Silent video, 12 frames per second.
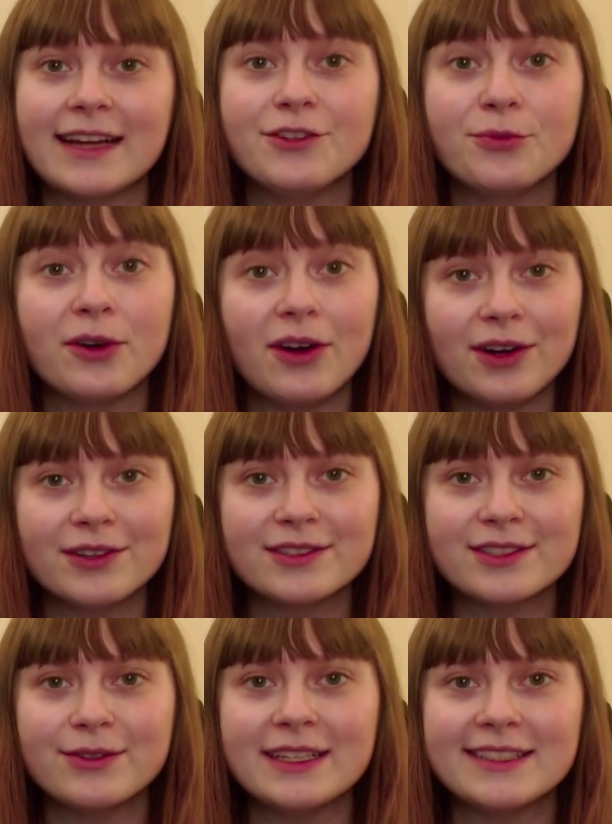and you will
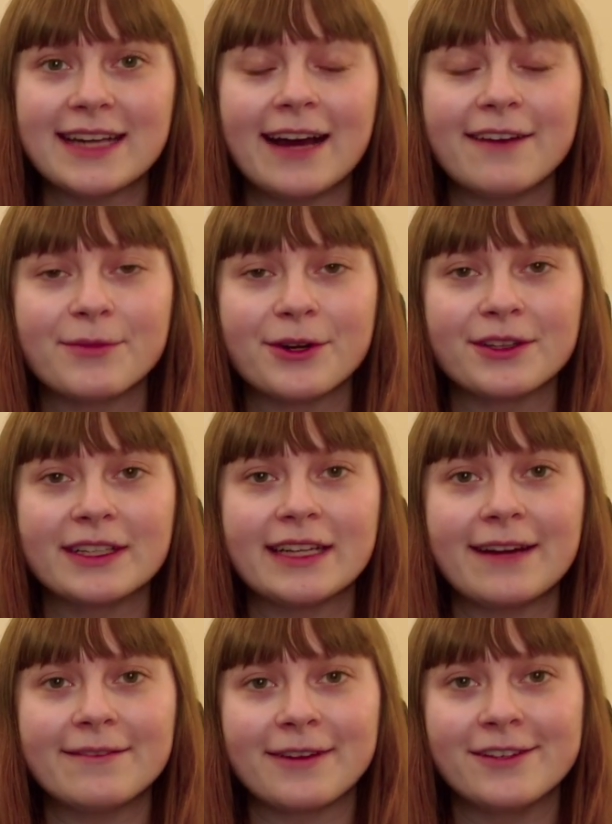also need to have Merlin
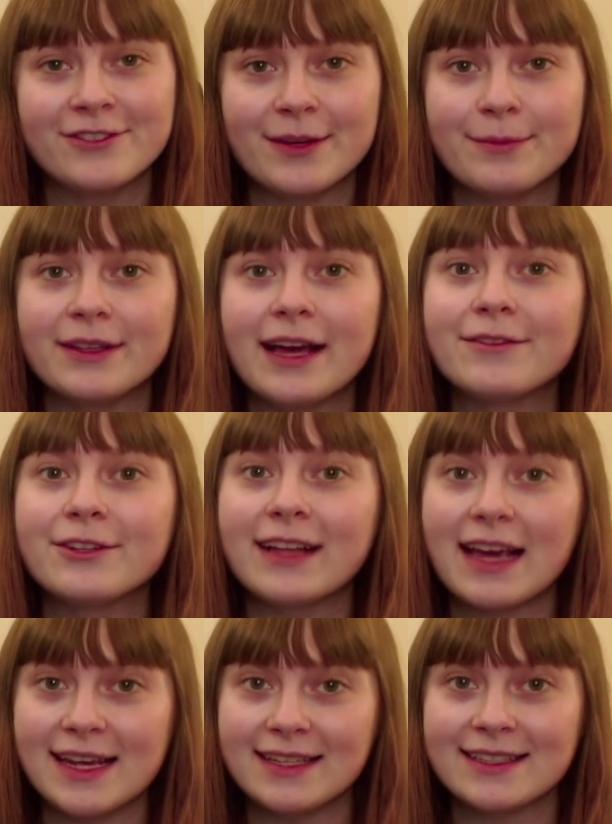at Friendship
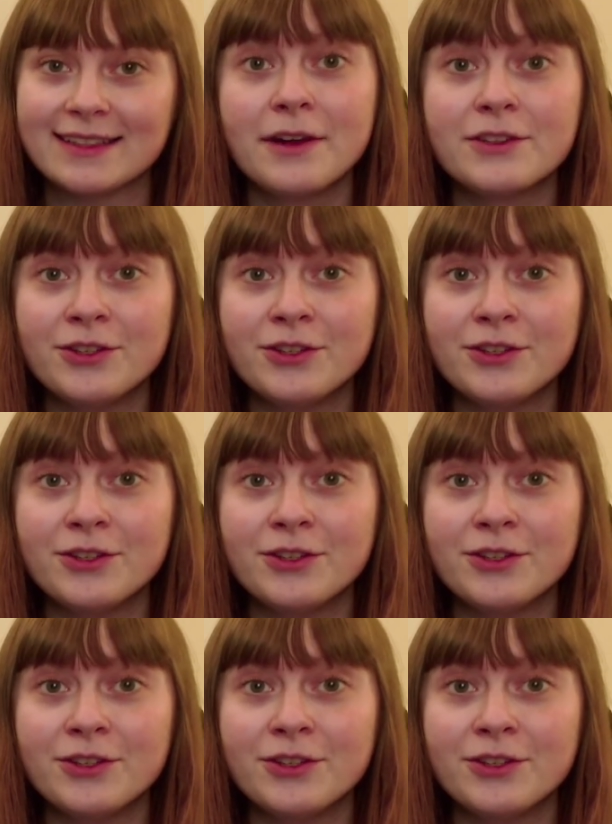Level 8.